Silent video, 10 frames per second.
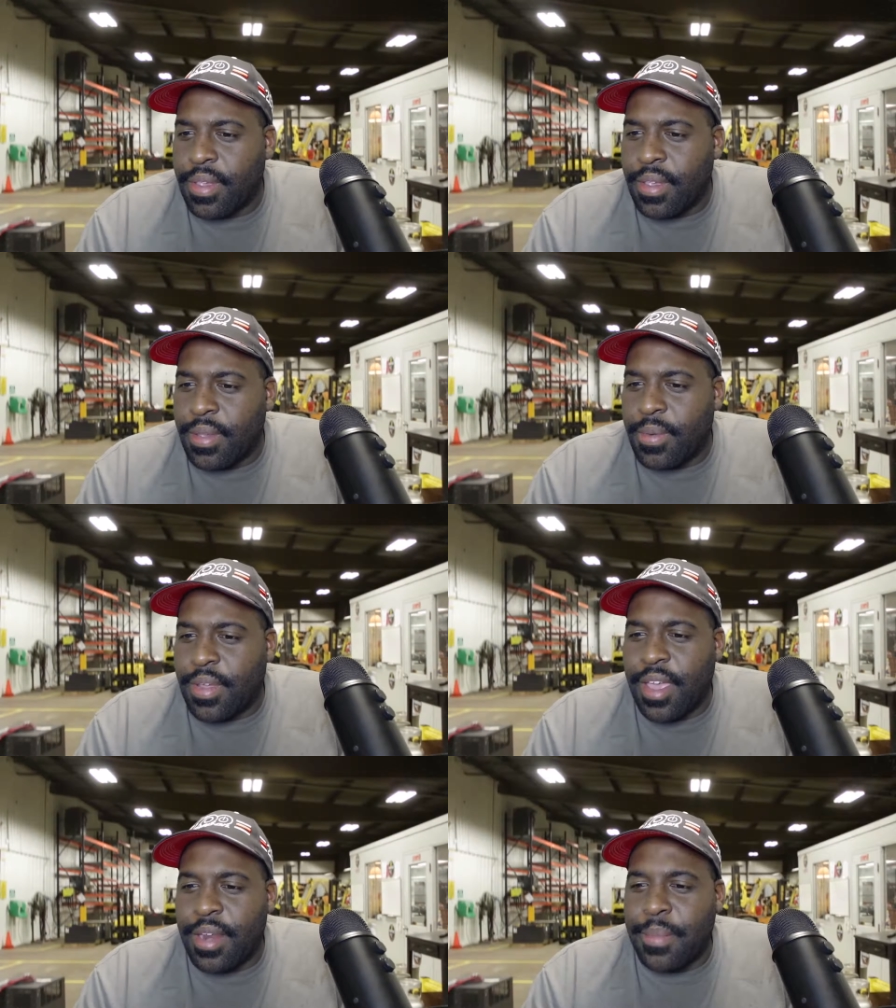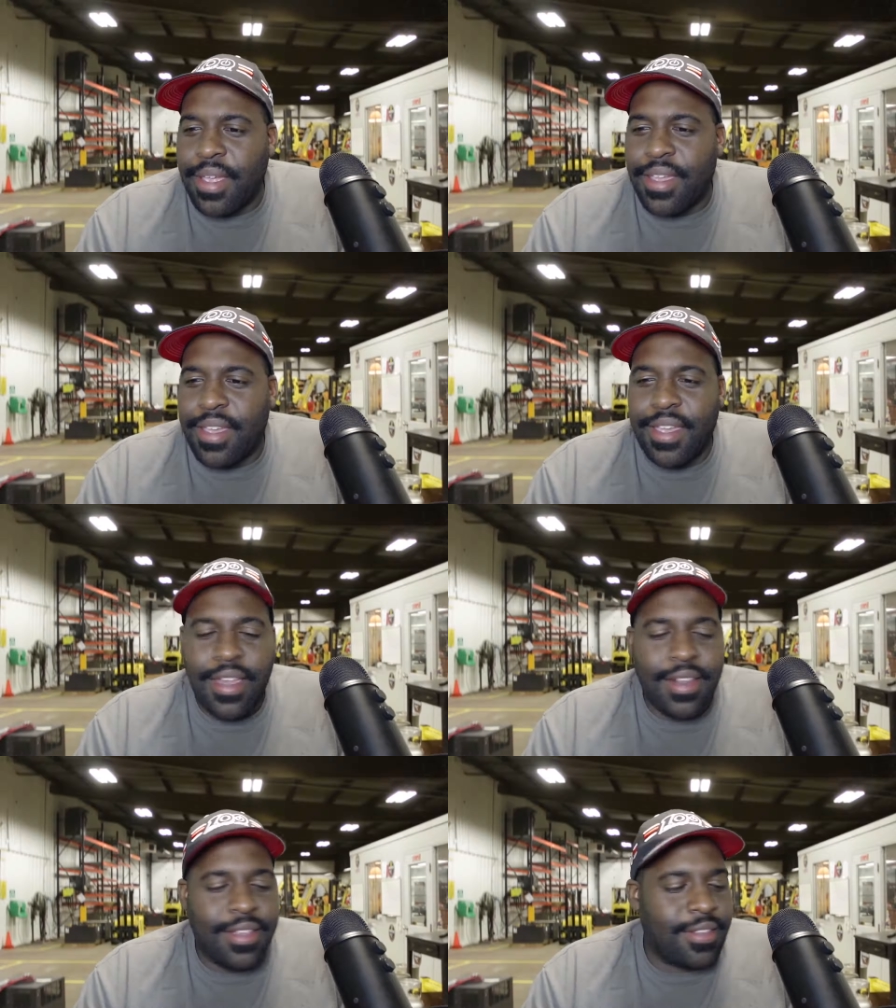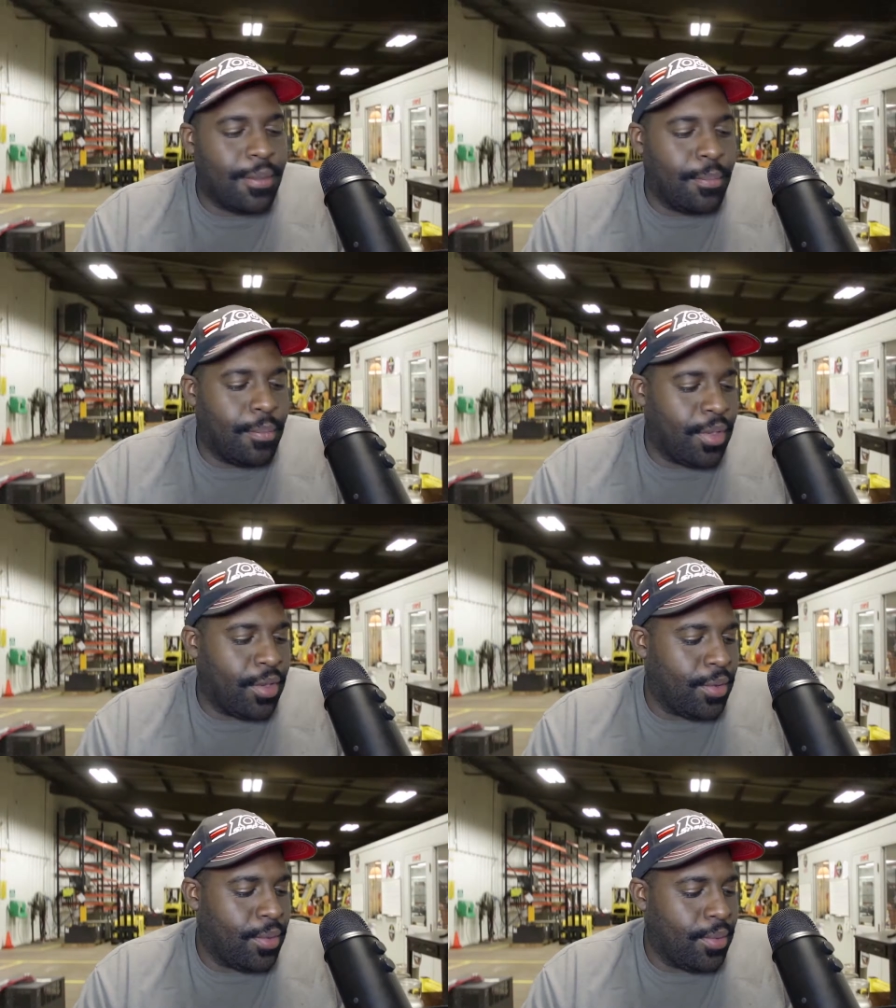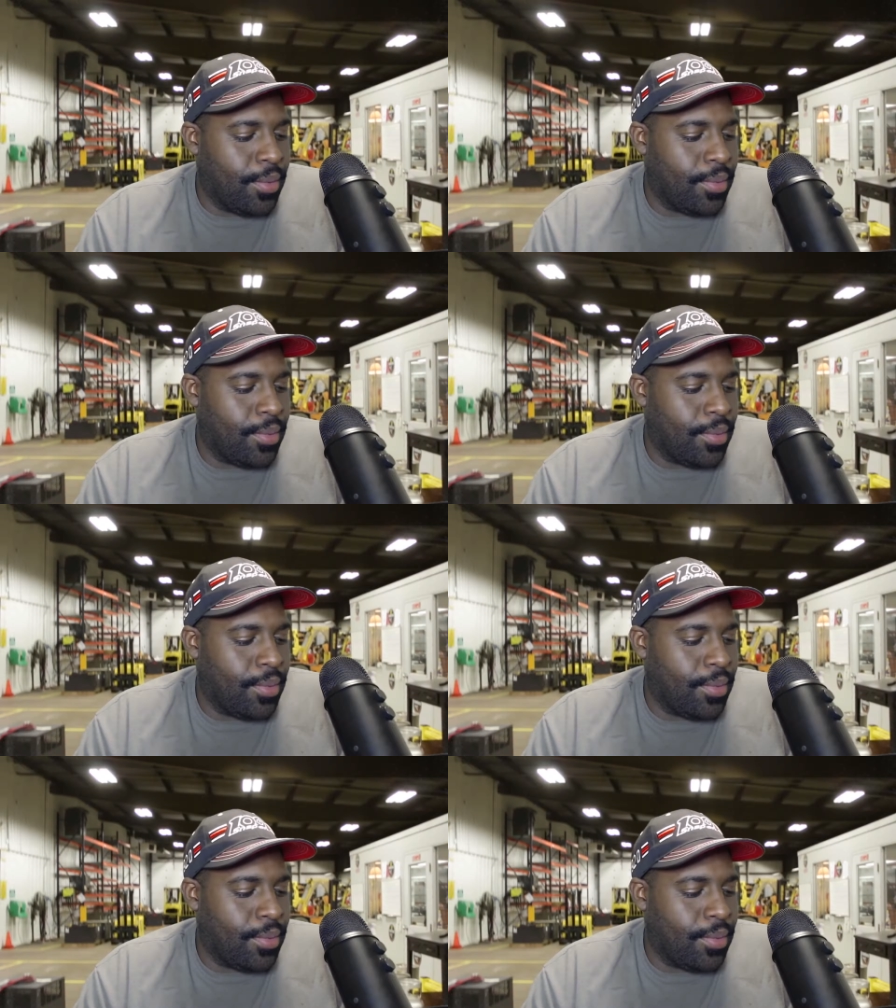What kind of mic I got? It's a blue.